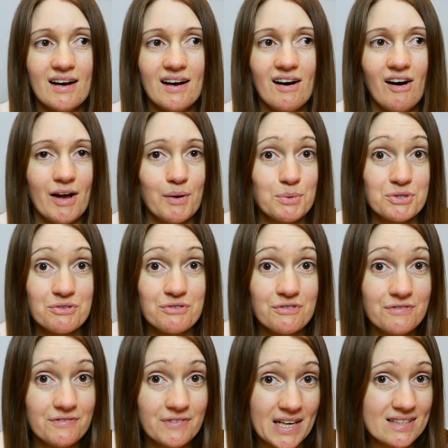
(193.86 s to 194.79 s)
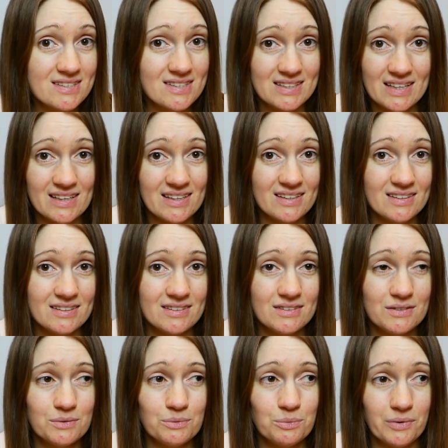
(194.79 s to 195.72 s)
I was
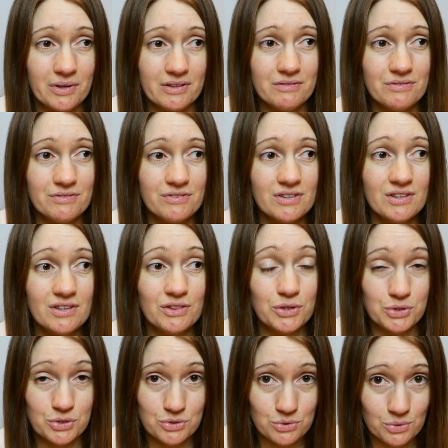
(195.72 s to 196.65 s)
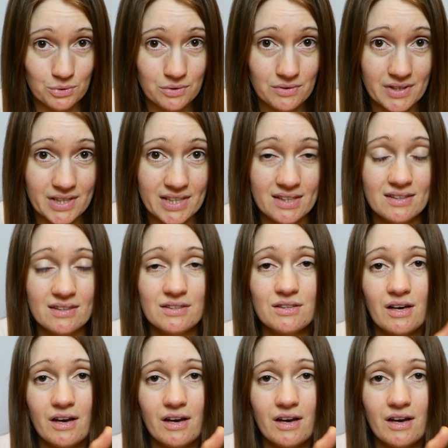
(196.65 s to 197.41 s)
fascinated with the story.